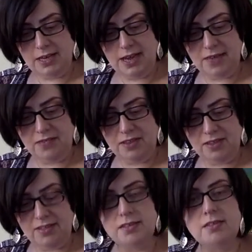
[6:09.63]
have
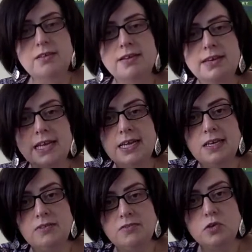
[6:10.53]
this
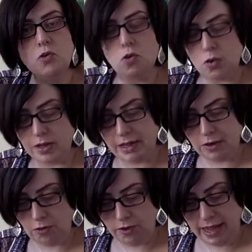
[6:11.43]
negative talk in
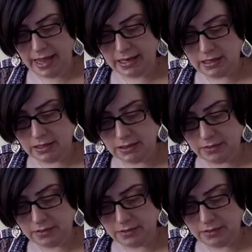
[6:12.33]
your head.